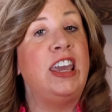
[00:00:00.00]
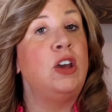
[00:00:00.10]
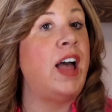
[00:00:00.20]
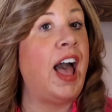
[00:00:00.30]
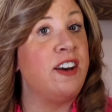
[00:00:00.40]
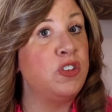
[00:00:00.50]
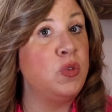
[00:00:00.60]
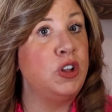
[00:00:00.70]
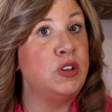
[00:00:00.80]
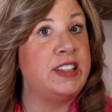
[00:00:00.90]
Thank you to
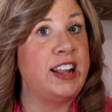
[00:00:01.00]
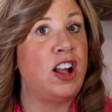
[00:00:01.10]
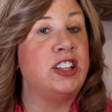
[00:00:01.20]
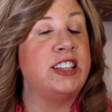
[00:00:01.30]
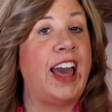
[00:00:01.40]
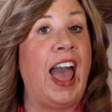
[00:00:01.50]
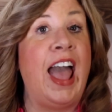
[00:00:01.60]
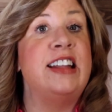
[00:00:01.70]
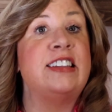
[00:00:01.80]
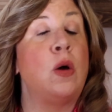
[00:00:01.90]
everyone who stayed on to the
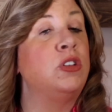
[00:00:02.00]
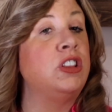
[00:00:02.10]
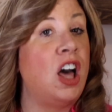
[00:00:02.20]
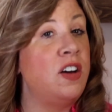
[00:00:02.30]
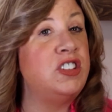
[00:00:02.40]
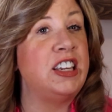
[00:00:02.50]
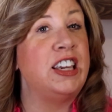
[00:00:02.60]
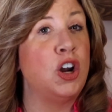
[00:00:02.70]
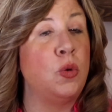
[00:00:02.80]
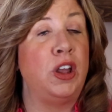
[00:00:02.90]
end. I would love to
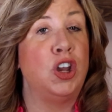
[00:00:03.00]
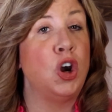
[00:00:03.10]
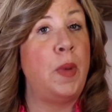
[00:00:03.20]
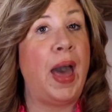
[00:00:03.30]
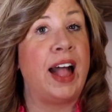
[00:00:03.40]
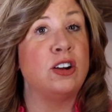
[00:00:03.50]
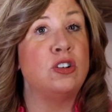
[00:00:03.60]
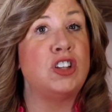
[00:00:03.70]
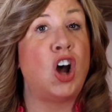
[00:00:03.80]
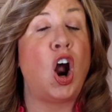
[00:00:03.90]
hear what your patterns